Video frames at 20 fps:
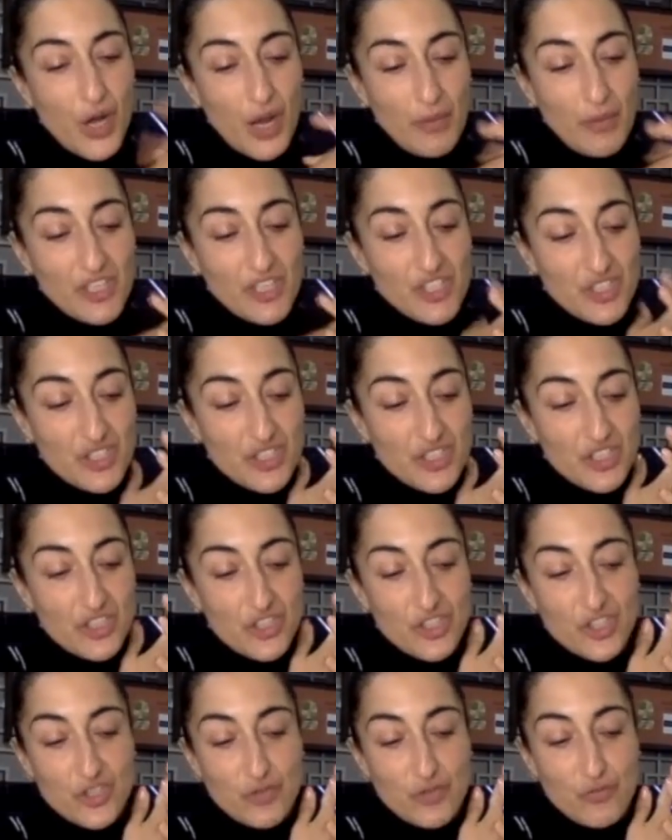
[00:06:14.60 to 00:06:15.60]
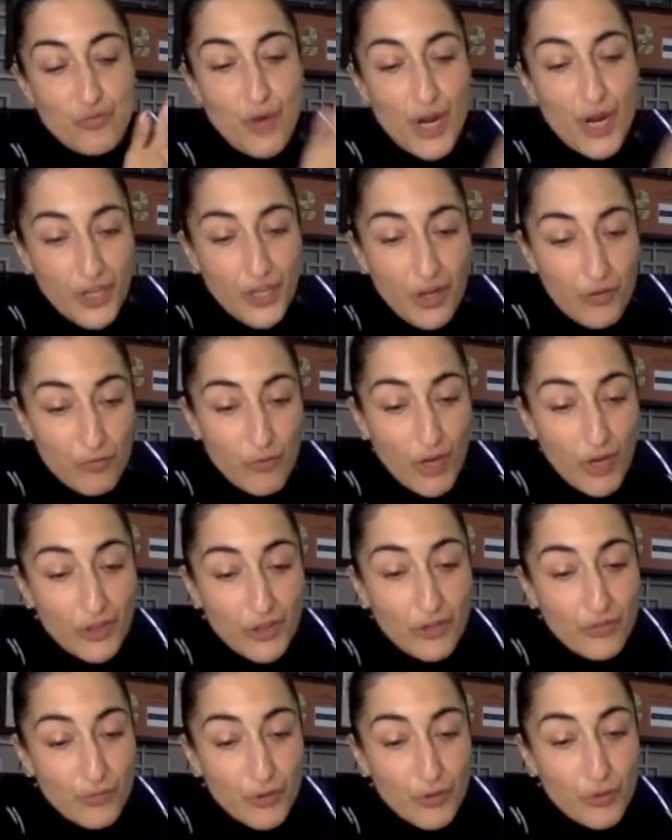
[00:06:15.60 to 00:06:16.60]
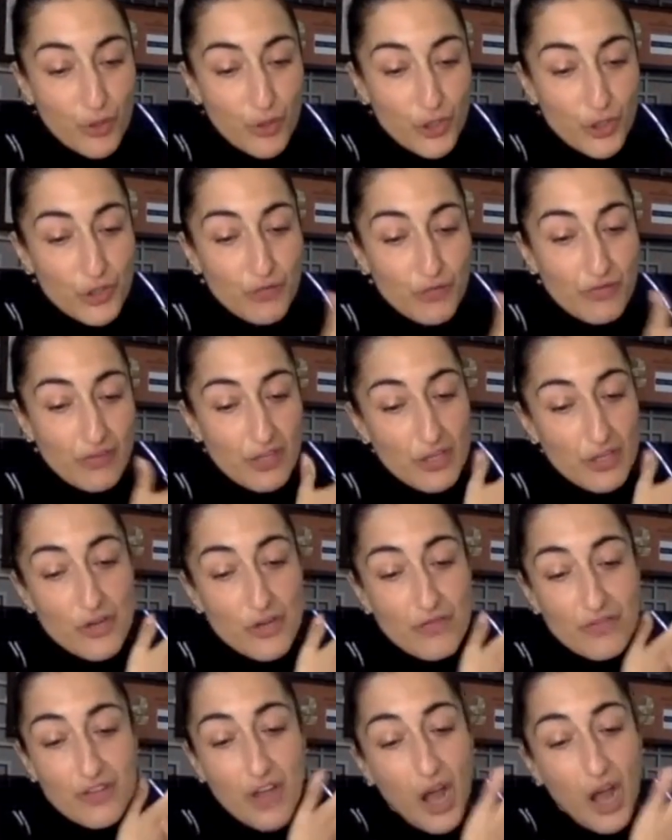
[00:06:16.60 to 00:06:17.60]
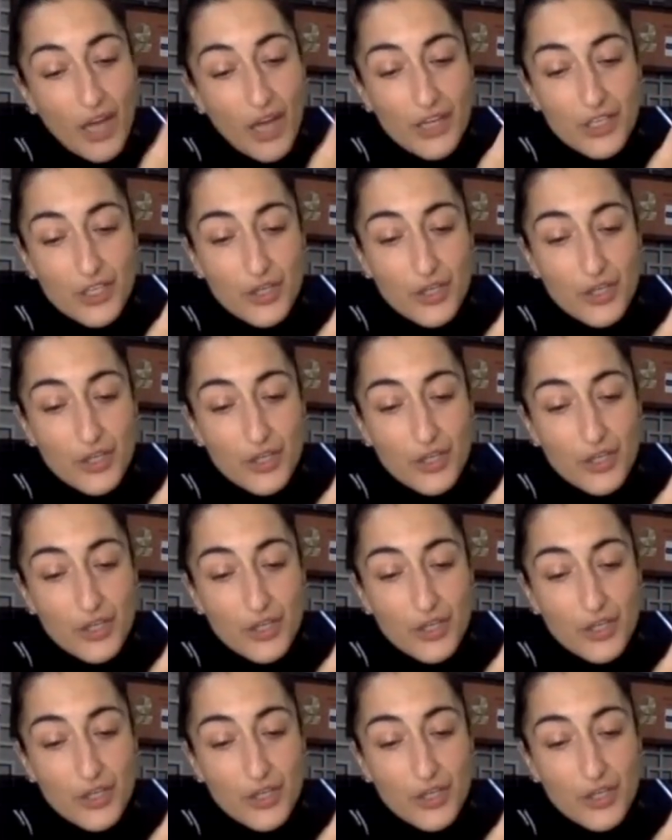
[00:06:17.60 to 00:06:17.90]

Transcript: I mean, just to run through what you've done.